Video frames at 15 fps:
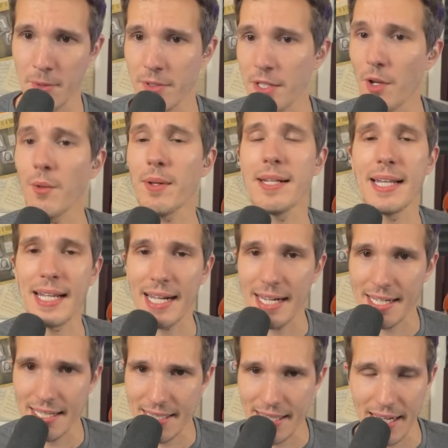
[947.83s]
The only thing I
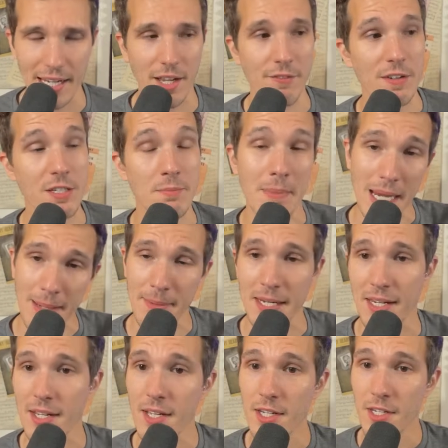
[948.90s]
could think of is maybe
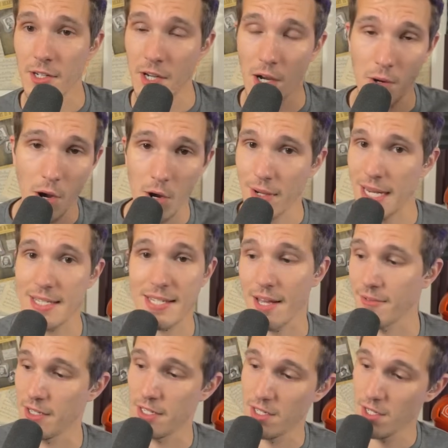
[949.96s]
you go, okay,
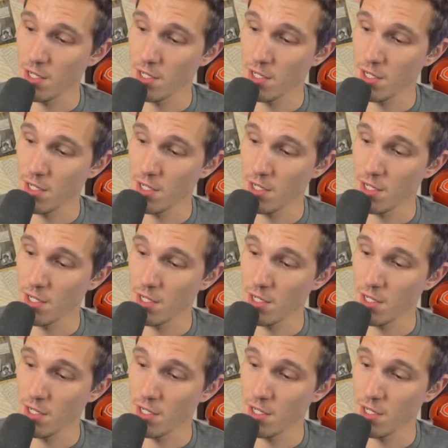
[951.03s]
Teven,